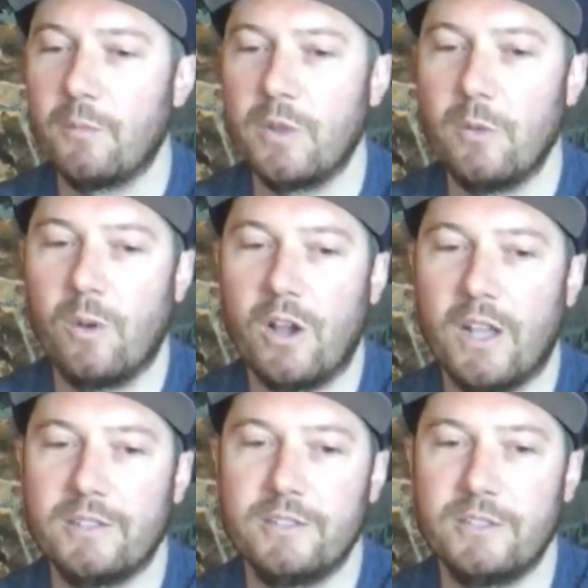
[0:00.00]
We
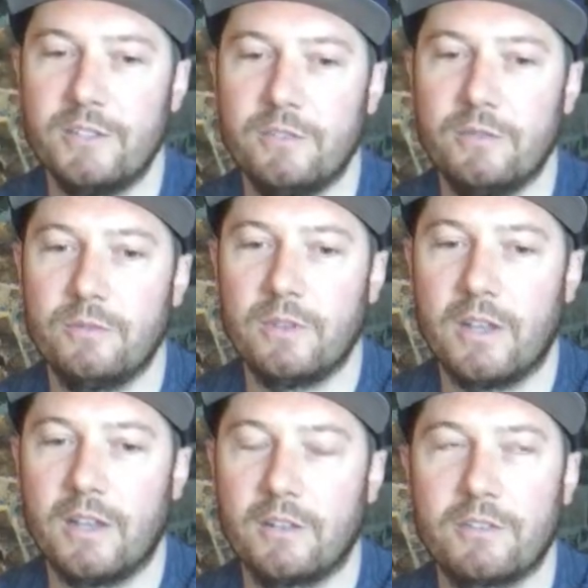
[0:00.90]
want
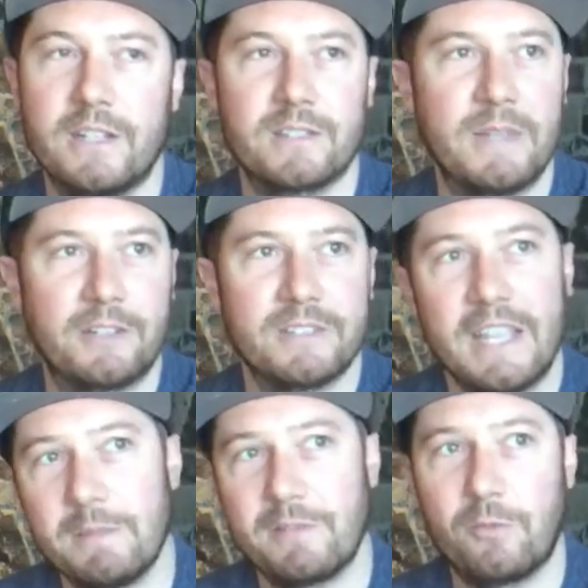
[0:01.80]
to create some
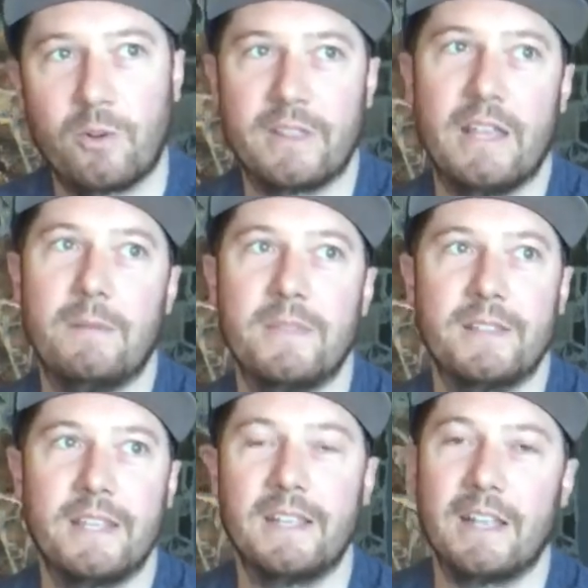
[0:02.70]
entertainment for them
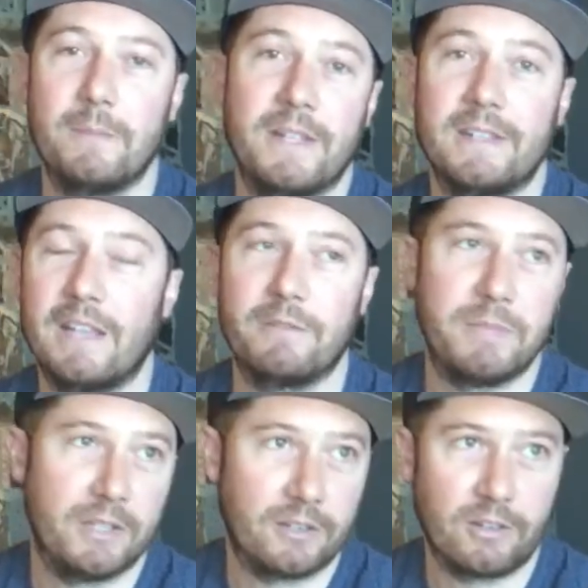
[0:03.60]
that they can come in and have a
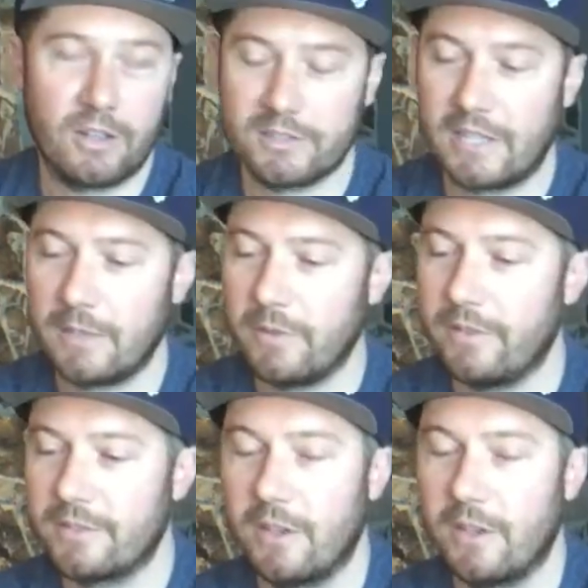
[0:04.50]
beer alongside with.